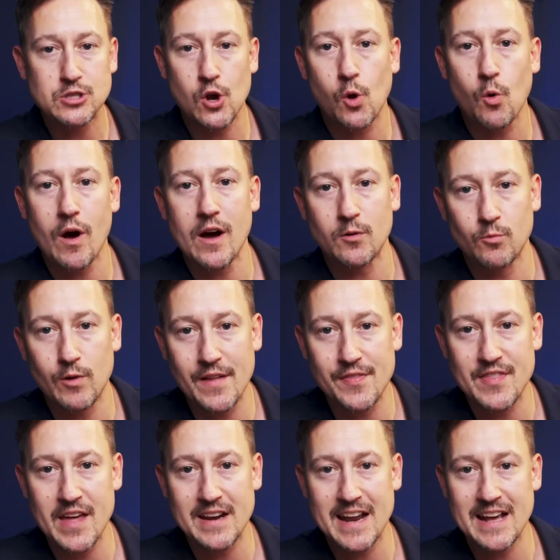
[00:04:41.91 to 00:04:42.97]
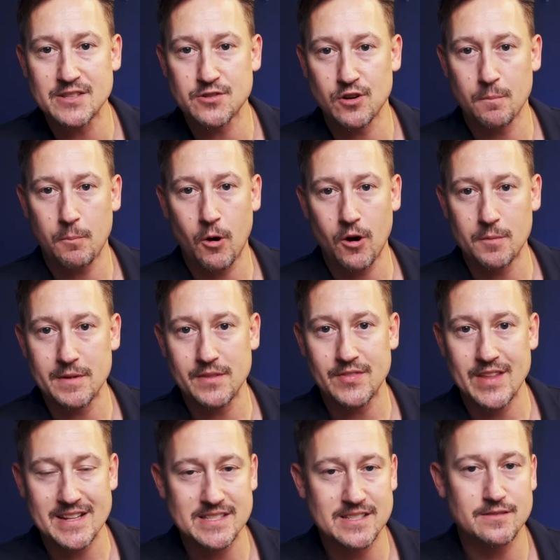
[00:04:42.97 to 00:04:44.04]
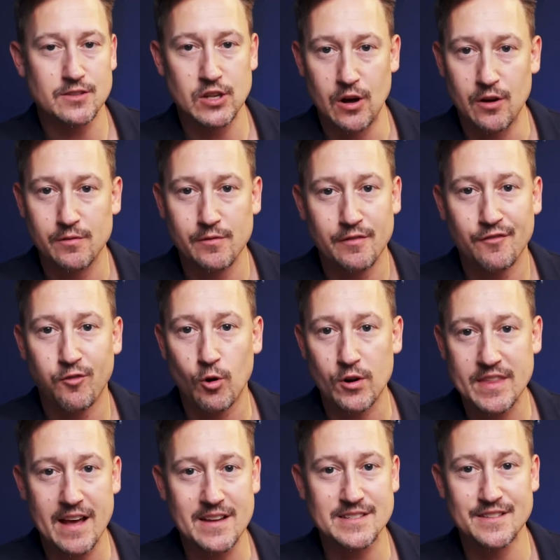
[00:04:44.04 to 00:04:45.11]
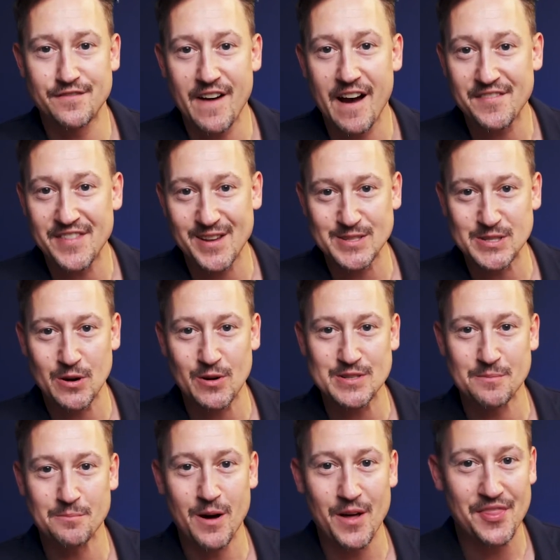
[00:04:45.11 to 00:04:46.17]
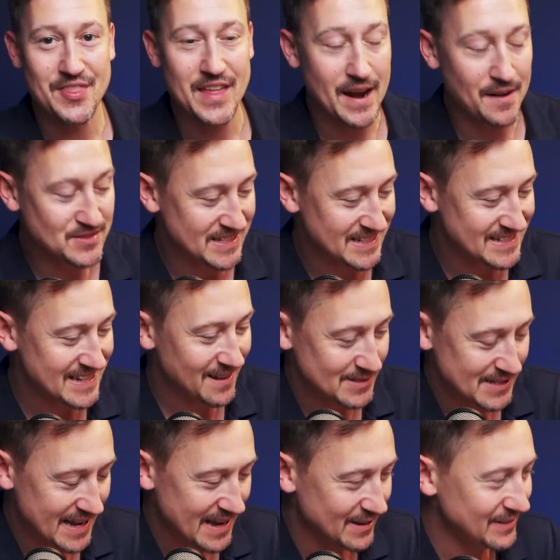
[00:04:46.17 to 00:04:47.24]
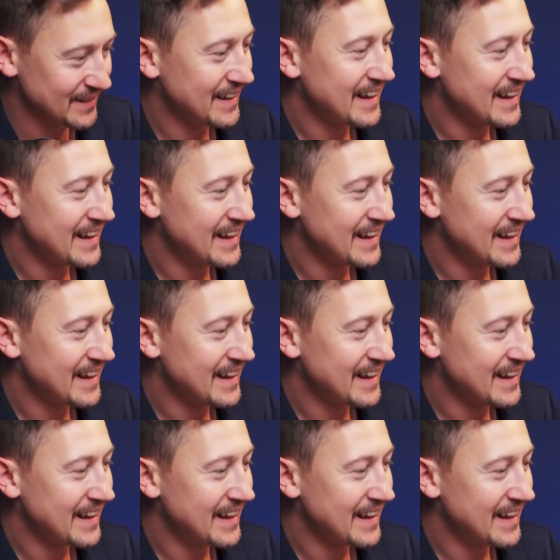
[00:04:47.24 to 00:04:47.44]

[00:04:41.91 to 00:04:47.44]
don't go out and rent that nicer apartment that's, $4,000, $5,000 a month that I've seen downtown.